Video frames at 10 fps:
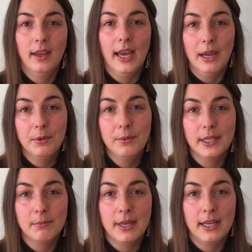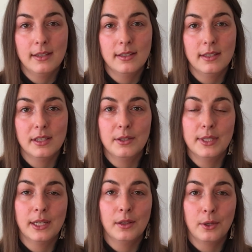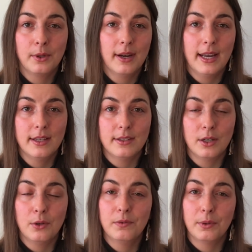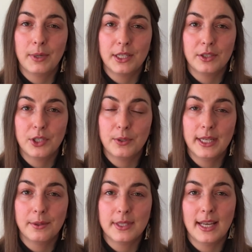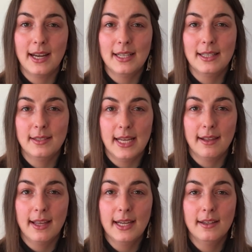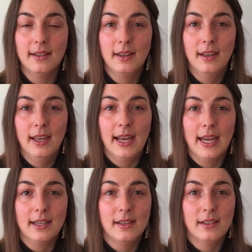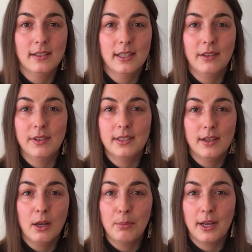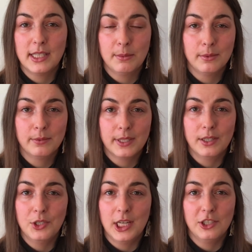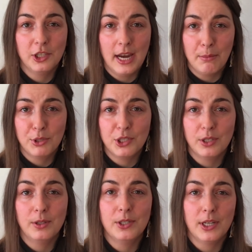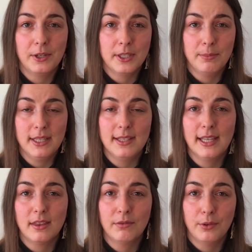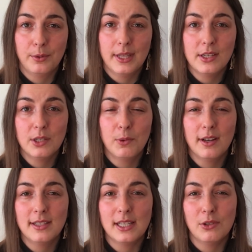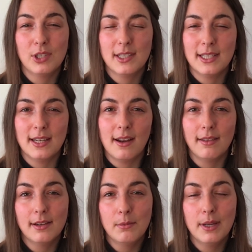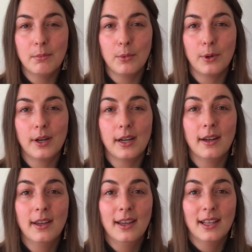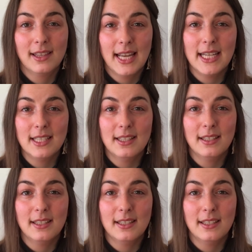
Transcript: I would recommend using a lower ISO for when you're shooting outside in the daylight. And if it's not possible for you to change your aperture or shutter speed to get the photo that you want, and you just need a little bit more light,